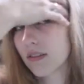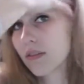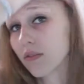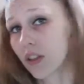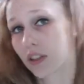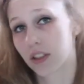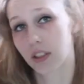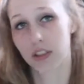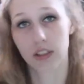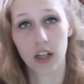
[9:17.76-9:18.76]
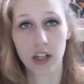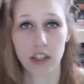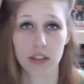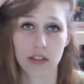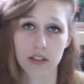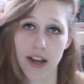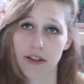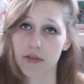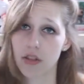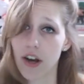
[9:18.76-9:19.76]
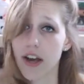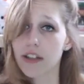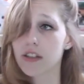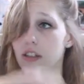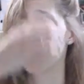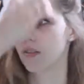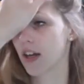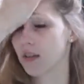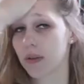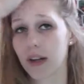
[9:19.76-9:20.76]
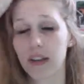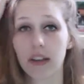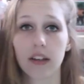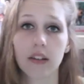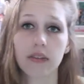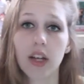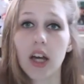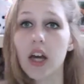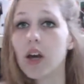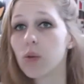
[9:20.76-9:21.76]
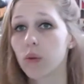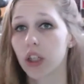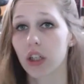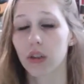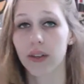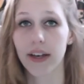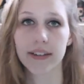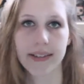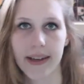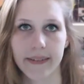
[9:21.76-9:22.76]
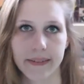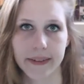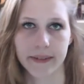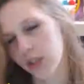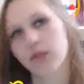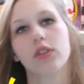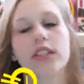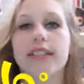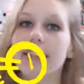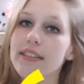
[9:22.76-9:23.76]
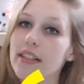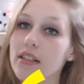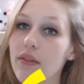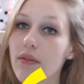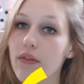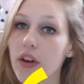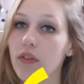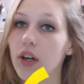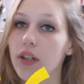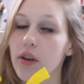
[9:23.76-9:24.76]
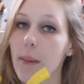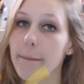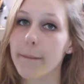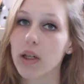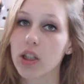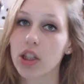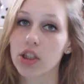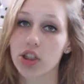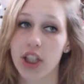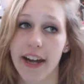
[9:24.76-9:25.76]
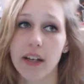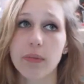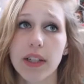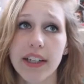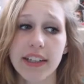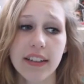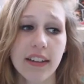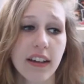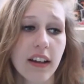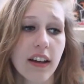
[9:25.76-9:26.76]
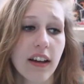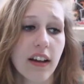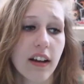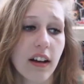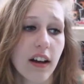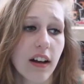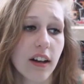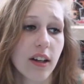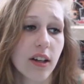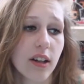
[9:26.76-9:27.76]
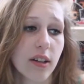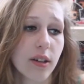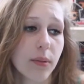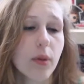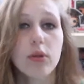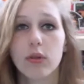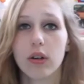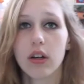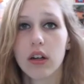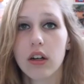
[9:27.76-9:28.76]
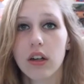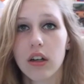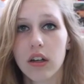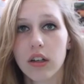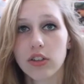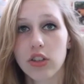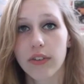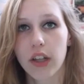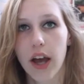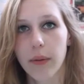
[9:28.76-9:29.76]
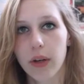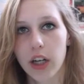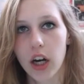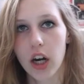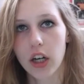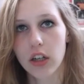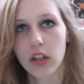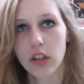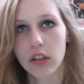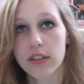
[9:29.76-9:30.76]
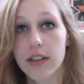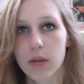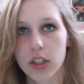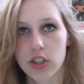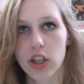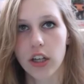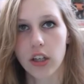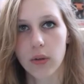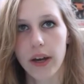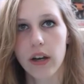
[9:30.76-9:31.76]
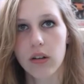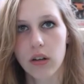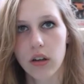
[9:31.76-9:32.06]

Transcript: Fault in Our Stars soundtrack, so that's what I think of. We're going to go with that because I don't know. Question 46 is favorite book chat-up line. Um, ooh, do you have a library card? Because I want to check you out.